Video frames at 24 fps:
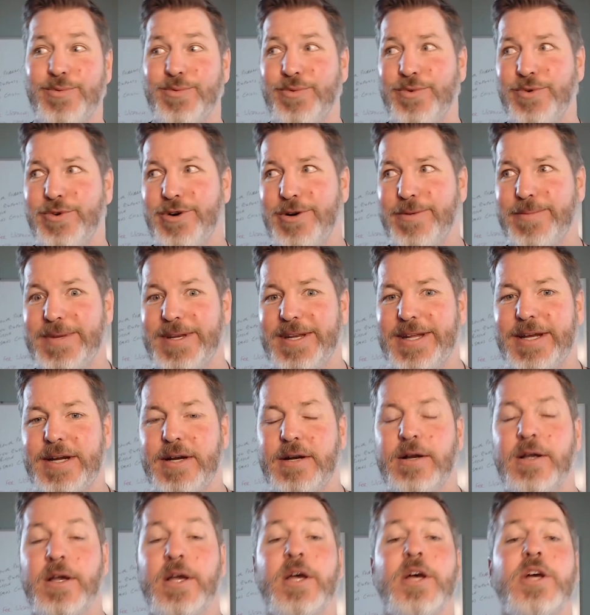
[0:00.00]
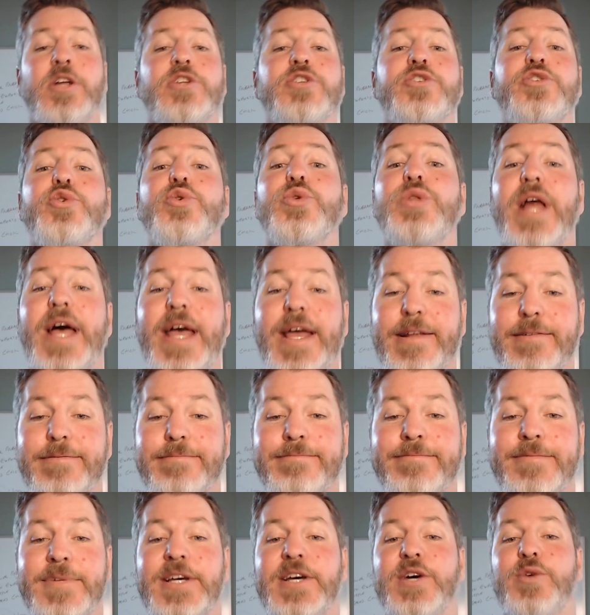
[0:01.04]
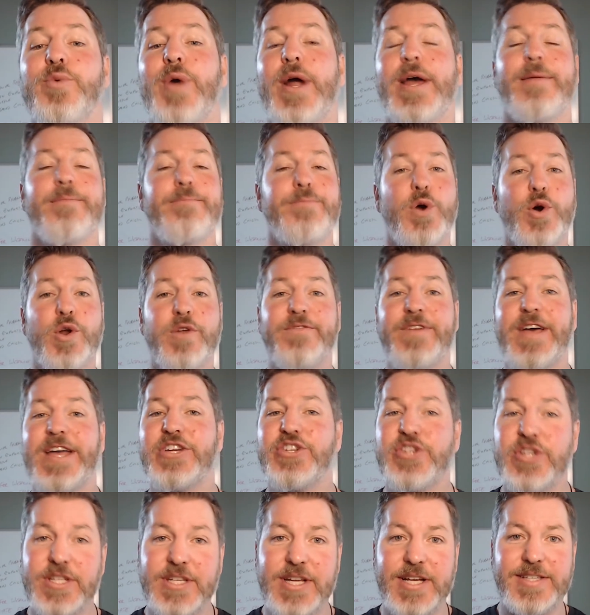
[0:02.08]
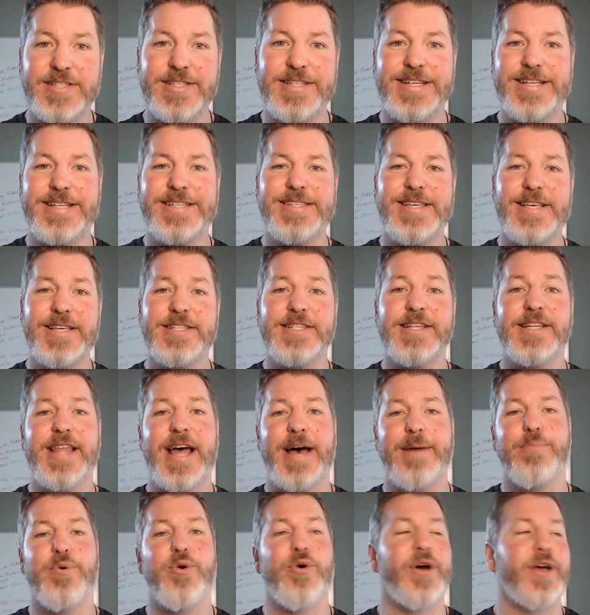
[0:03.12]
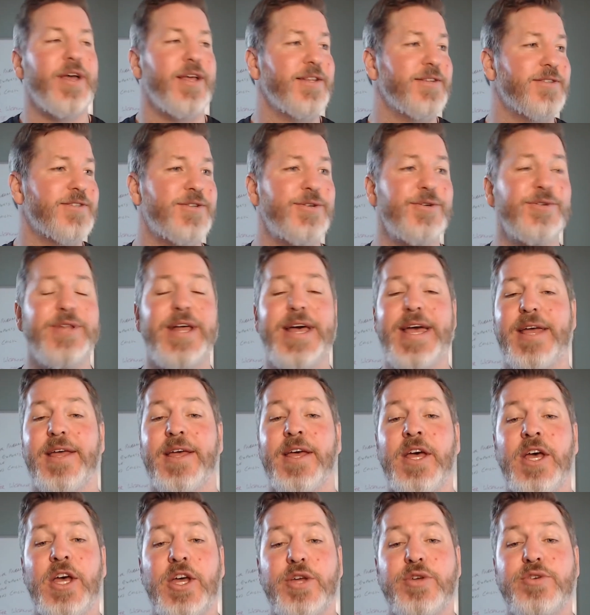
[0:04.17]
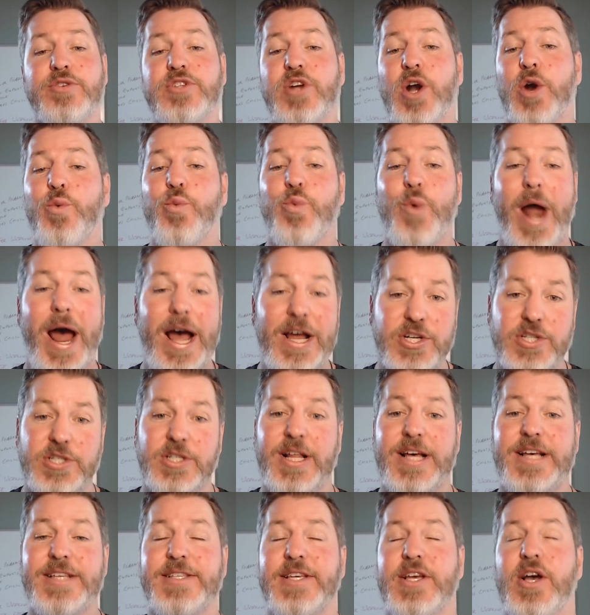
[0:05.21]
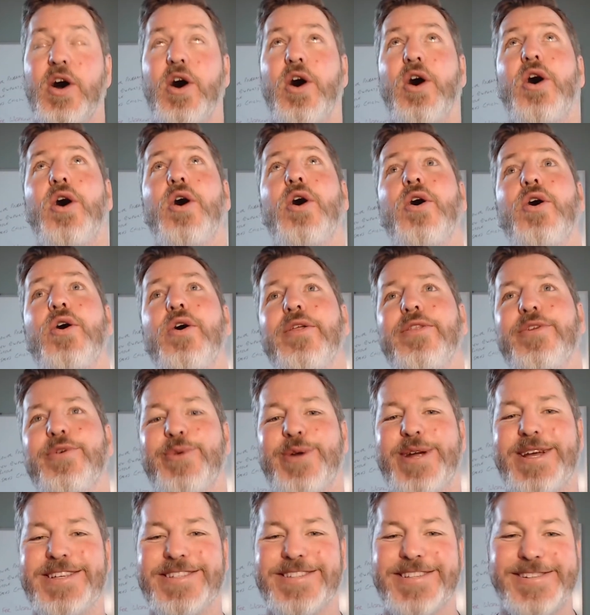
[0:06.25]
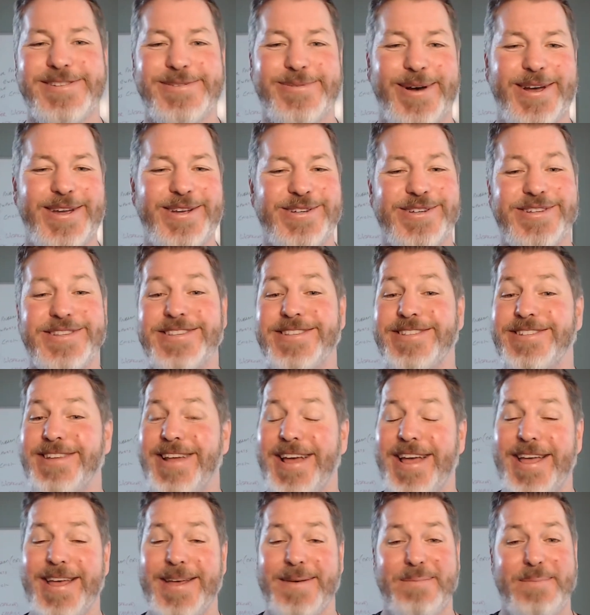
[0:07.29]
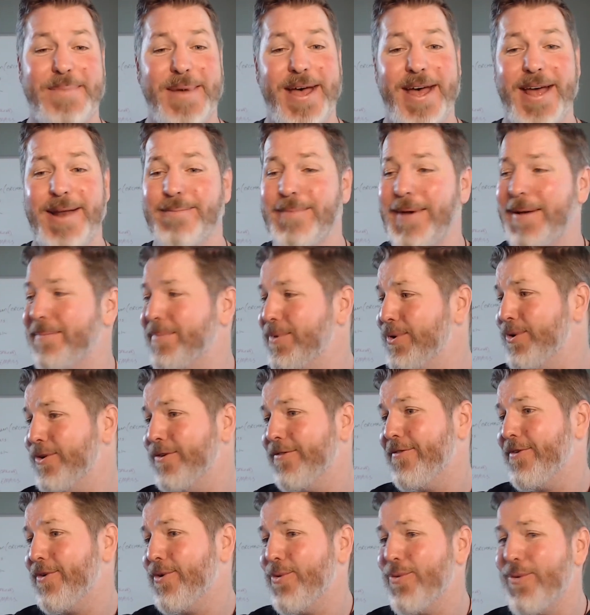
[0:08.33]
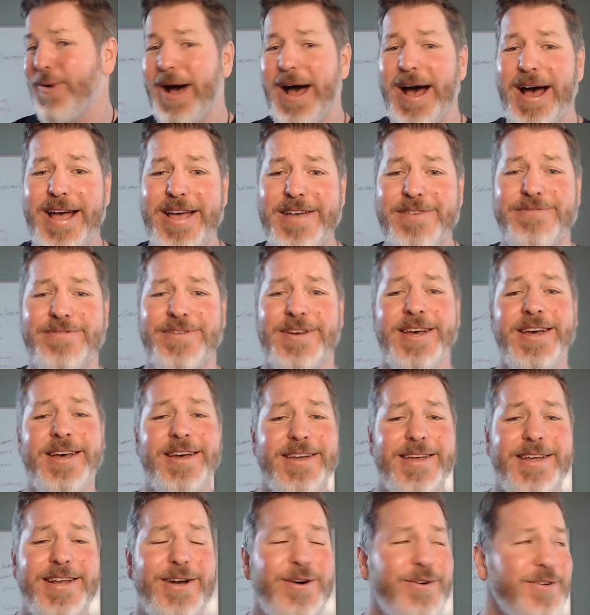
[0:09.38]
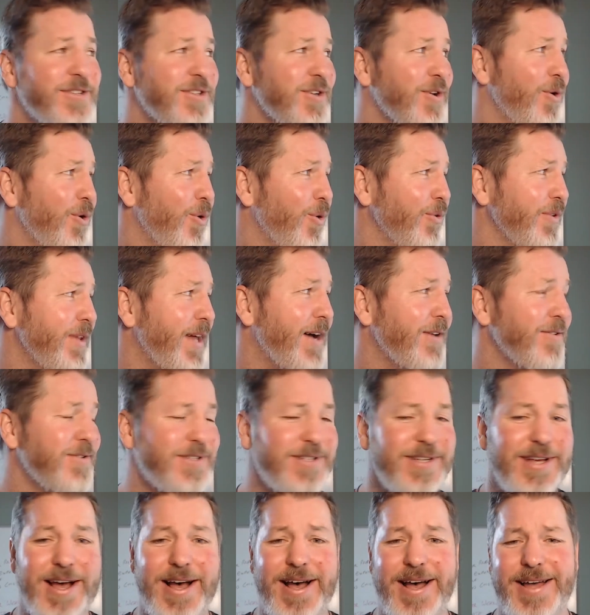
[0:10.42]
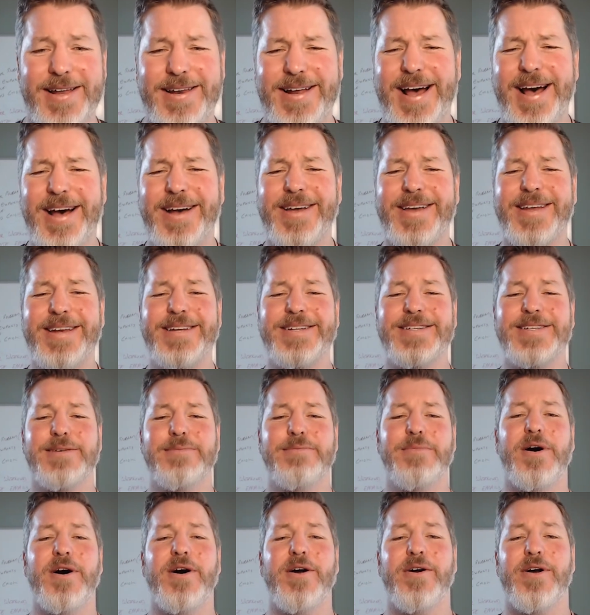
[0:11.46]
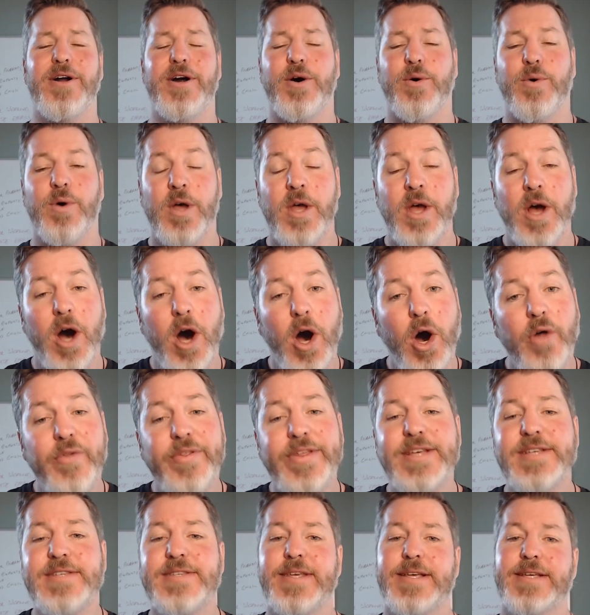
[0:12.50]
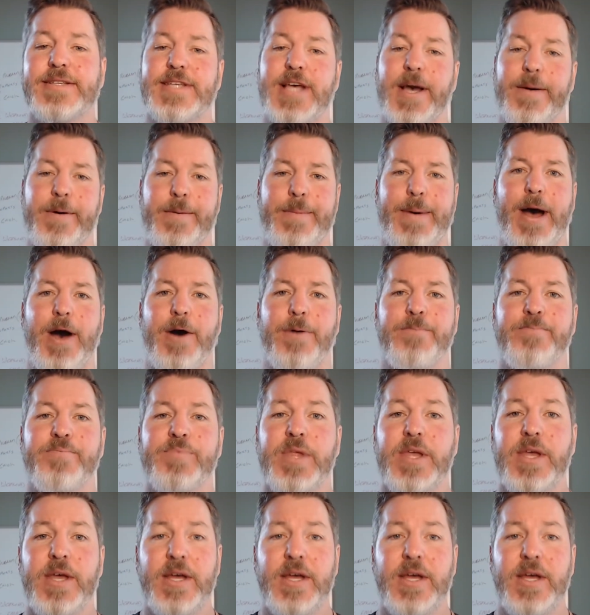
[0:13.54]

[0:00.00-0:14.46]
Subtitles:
and warm in here. Too late, right? Motivation doesn't exist at that point. It's too late. You start rationalizing all the reasons why you should stay in bed. My beautiful wife, it's cold outside. I'll get it tomorrow. All these things come about.